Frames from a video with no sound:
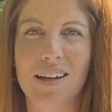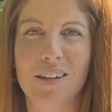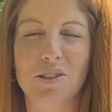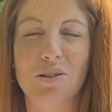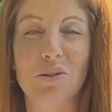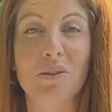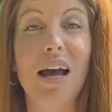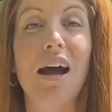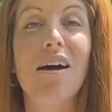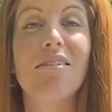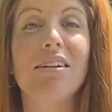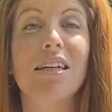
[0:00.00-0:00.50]

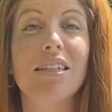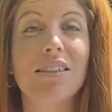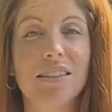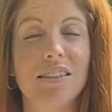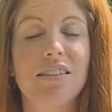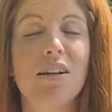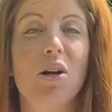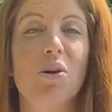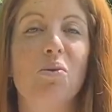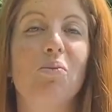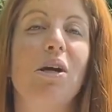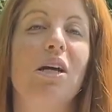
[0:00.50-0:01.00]
So now let's
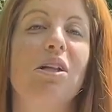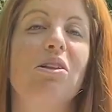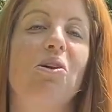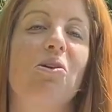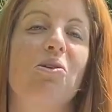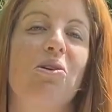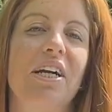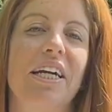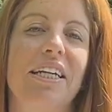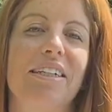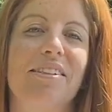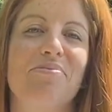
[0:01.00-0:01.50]
start with
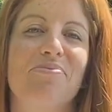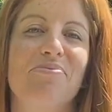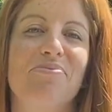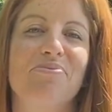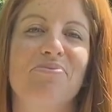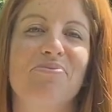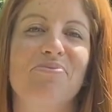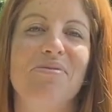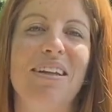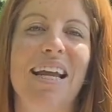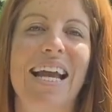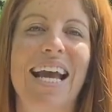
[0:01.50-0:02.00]
chlorine.
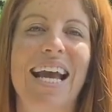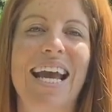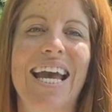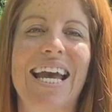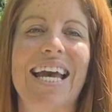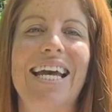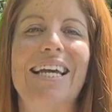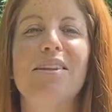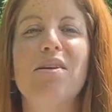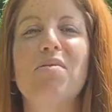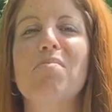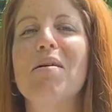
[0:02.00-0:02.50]

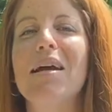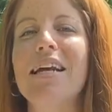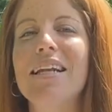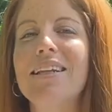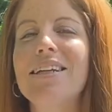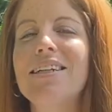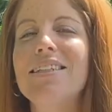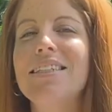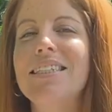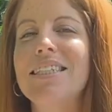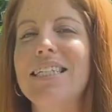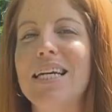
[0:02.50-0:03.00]
In the
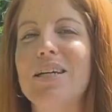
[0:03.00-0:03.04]
Maintenance